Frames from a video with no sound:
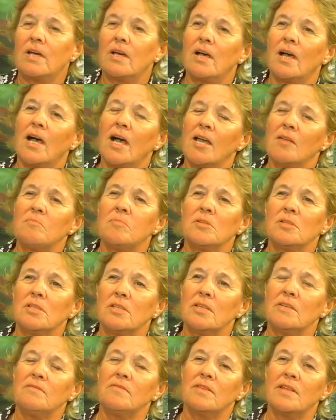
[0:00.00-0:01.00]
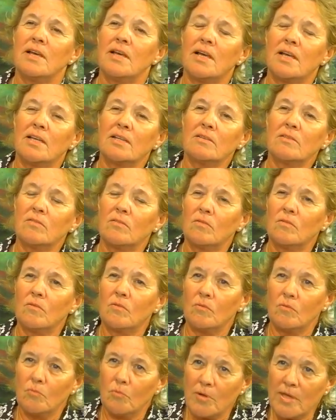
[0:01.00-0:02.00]
I believe that
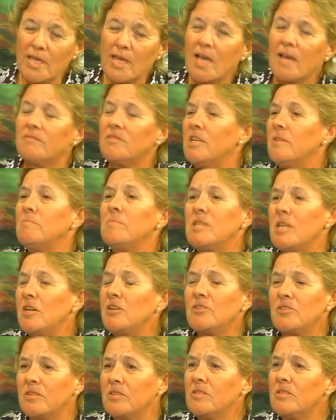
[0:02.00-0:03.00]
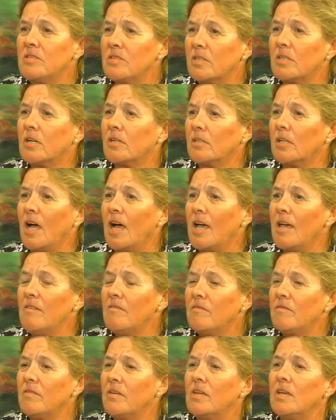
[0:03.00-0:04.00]
we have temptations in our life,
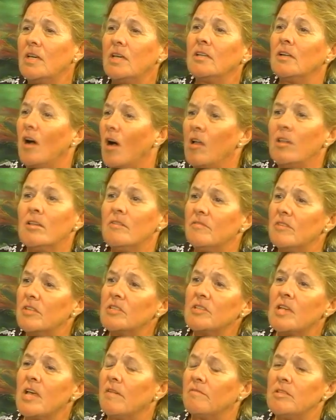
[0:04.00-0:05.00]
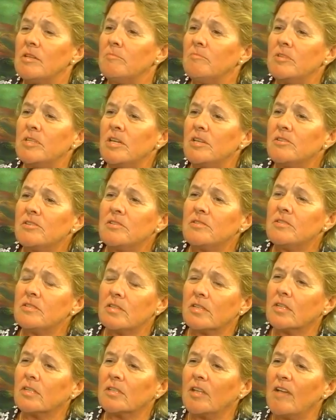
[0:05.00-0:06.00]
and all of us have temptations in
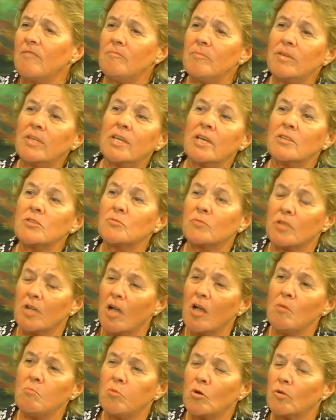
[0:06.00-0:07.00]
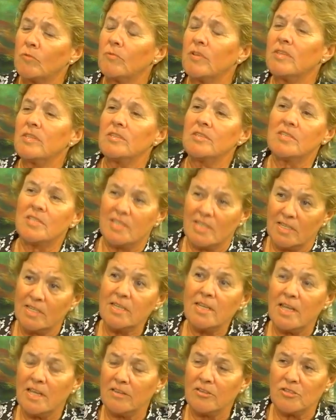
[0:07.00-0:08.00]
our life because we're all born with a sin
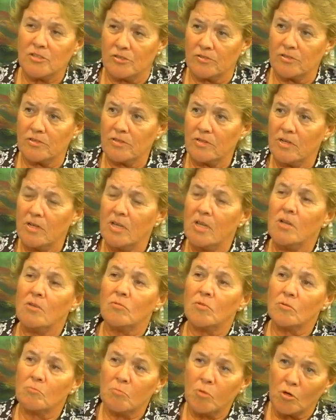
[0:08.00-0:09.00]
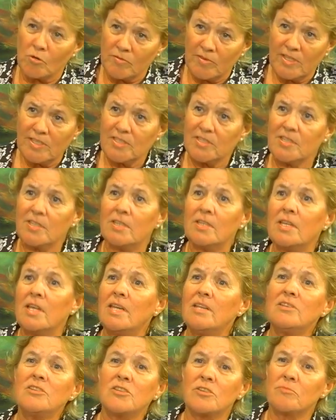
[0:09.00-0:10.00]
nature. Mm-hmm. We're born with a sin
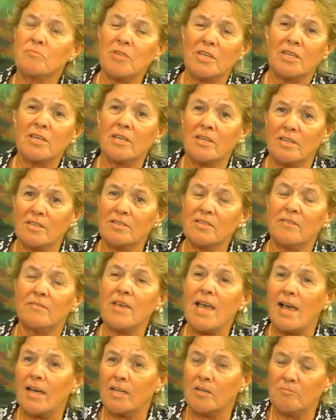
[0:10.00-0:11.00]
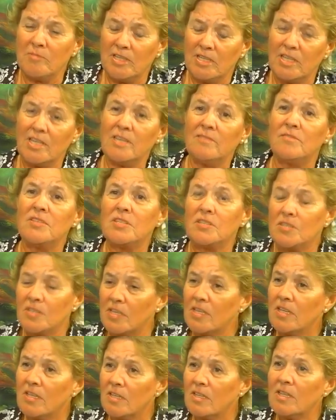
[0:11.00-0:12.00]
nature because of Adam and Eve's
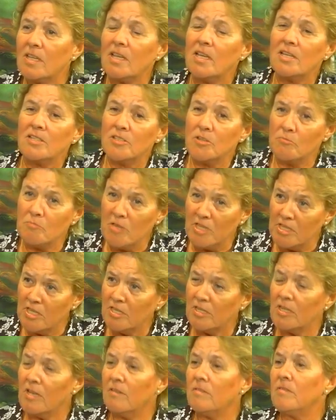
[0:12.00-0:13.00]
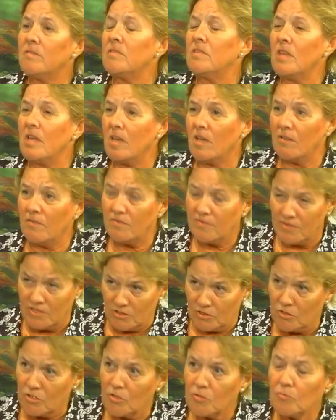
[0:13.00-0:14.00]
sin. Dominion of, of the
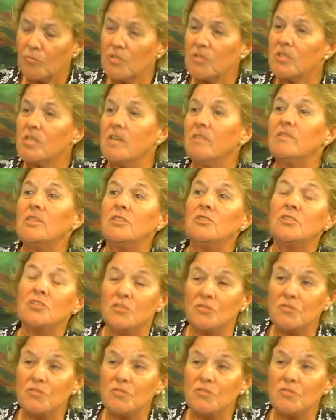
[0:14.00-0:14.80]
earth was given to